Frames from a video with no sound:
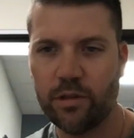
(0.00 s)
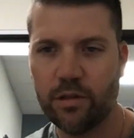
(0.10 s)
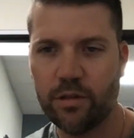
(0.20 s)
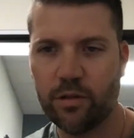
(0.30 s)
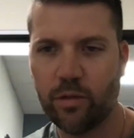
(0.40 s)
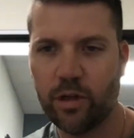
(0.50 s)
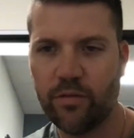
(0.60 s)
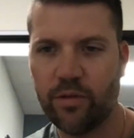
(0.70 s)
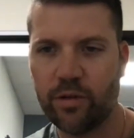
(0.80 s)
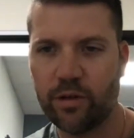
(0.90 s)
So what
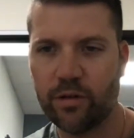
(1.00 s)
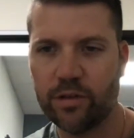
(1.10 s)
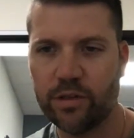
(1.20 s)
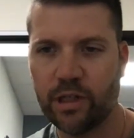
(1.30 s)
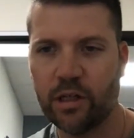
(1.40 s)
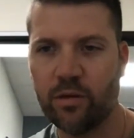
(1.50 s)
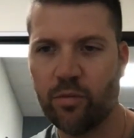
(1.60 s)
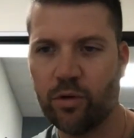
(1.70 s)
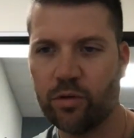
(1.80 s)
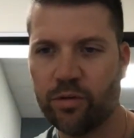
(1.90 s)
if a neuro is not on
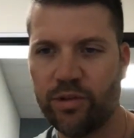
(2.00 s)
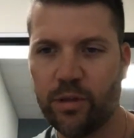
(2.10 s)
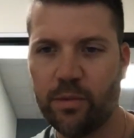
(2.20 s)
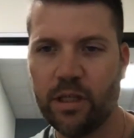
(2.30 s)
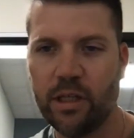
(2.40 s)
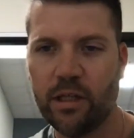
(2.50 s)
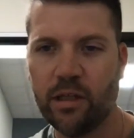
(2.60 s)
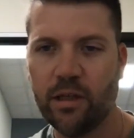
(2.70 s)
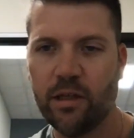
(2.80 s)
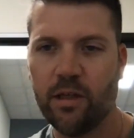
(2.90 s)
board with
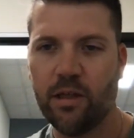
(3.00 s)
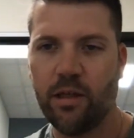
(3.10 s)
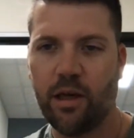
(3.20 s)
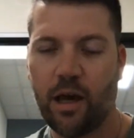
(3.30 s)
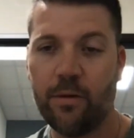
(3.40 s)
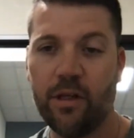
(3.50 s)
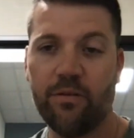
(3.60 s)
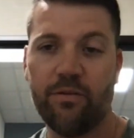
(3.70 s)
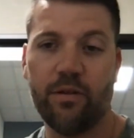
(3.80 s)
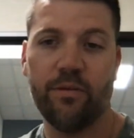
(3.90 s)
CBD? I mean,
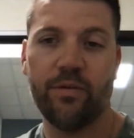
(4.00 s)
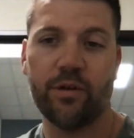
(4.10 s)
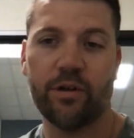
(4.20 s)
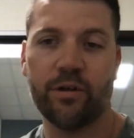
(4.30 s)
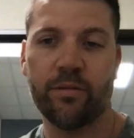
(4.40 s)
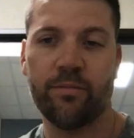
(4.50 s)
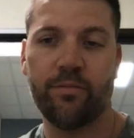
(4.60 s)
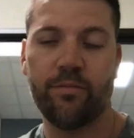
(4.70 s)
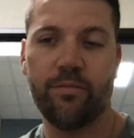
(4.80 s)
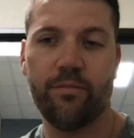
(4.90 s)
if
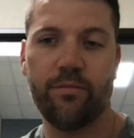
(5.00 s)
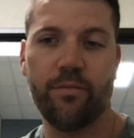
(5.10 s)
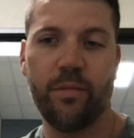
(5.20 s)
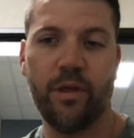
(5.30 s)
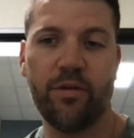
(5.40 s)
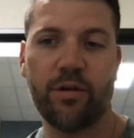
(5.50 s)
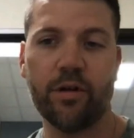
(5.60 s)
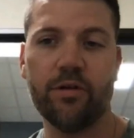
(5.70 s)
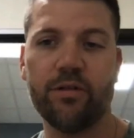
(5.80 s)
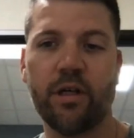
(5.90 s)
your
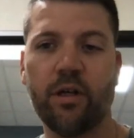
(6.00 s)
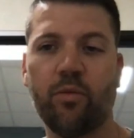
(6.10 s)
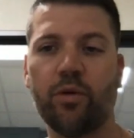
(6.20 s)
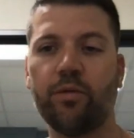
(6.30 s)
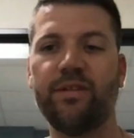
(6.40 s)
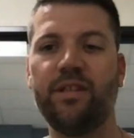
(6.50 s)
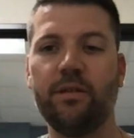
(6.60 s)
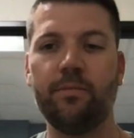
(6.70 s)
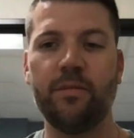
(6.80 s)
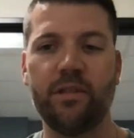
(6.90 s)
neuro is not on board with
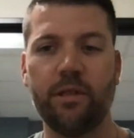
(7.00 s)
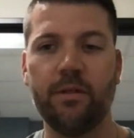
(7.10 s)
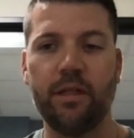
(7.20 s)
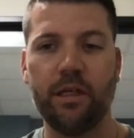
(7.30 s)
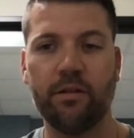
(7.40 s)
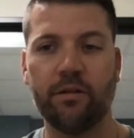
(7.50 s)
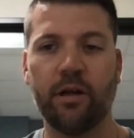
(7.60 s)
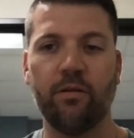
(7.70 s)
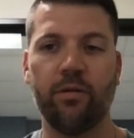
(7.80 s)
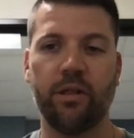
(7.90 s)
CBD and they're
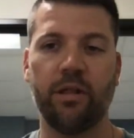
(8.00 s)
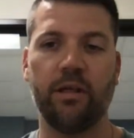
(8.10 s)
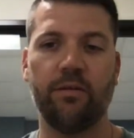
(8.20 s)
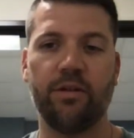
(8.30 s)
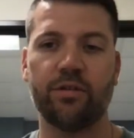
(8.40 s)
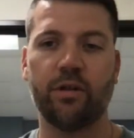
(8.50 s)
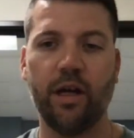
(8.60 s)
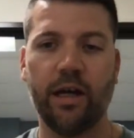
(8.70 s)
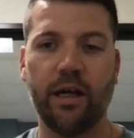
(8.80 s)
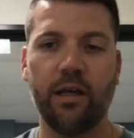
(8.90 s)
not willing to give it a
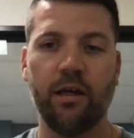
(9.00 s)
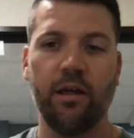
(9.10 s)
try,